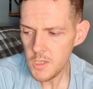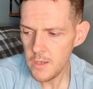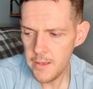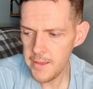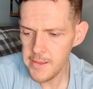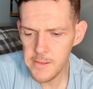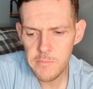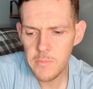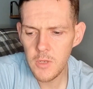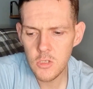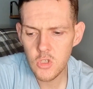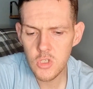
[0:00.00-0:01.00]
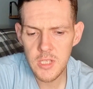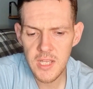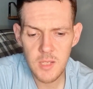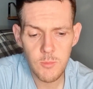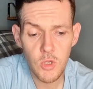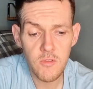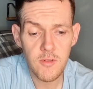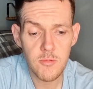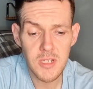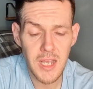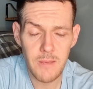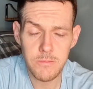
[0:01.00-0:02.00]
Um, I just think the movie was
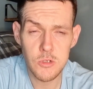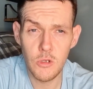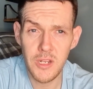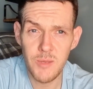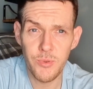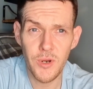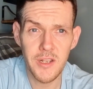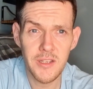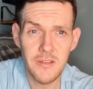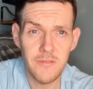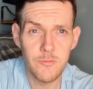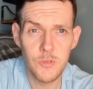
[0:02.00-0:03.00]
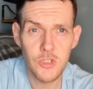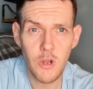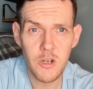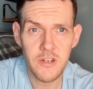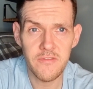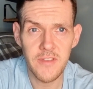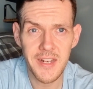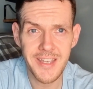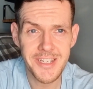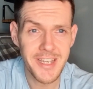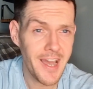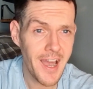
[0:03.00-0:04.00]
absolutely brilliant from start to
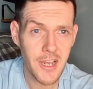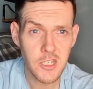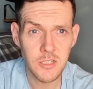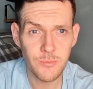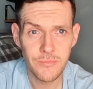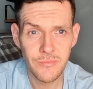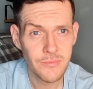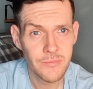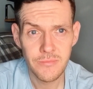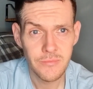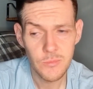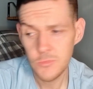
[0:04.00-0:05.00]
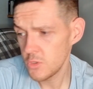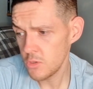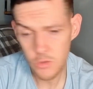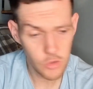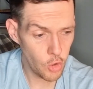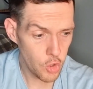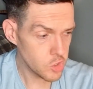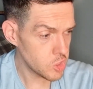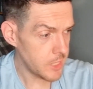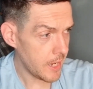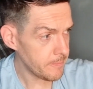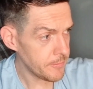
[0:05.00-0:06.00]
finish. Action,
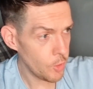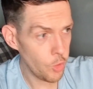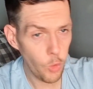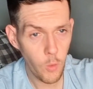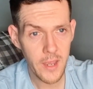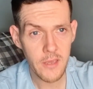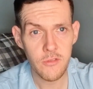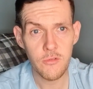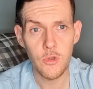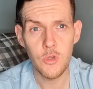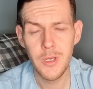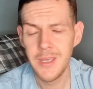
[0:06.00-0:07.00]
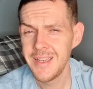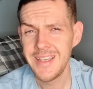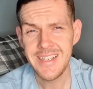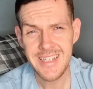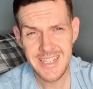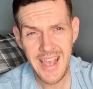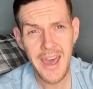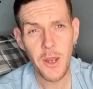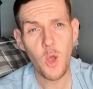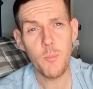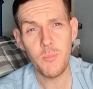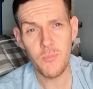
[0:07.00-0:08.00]
non-stop the whole way through. Sat
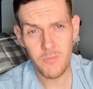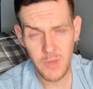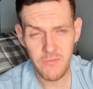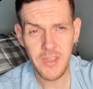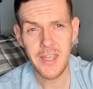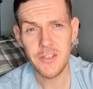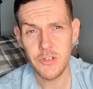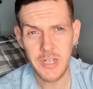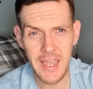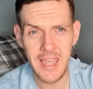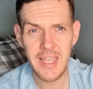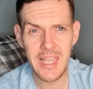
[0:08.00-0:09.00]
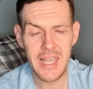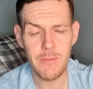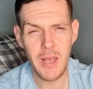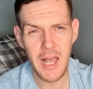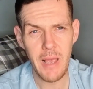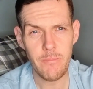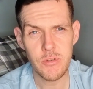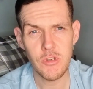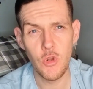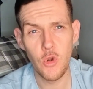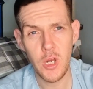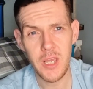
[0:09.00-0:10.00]
up Avengers Endgame
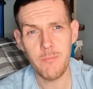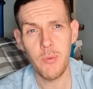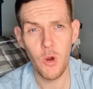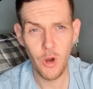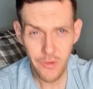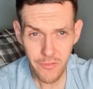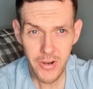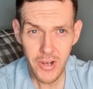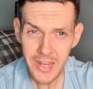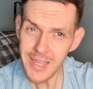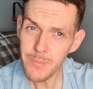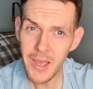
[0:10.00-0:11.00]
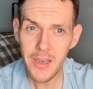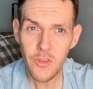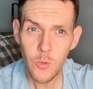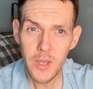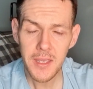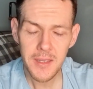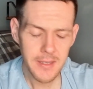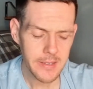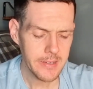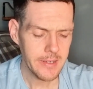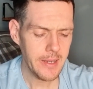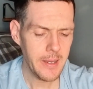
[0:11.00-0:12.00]
absolutely perfectly, by the way.
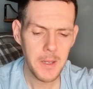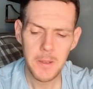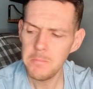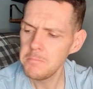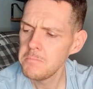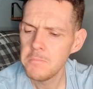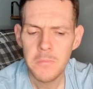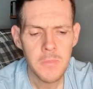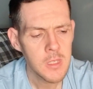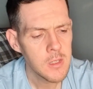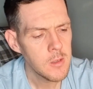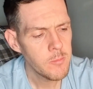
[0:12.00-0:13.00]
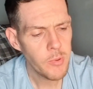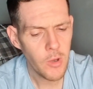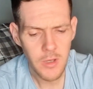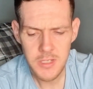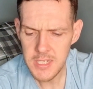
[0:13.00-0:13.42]
Um, but as I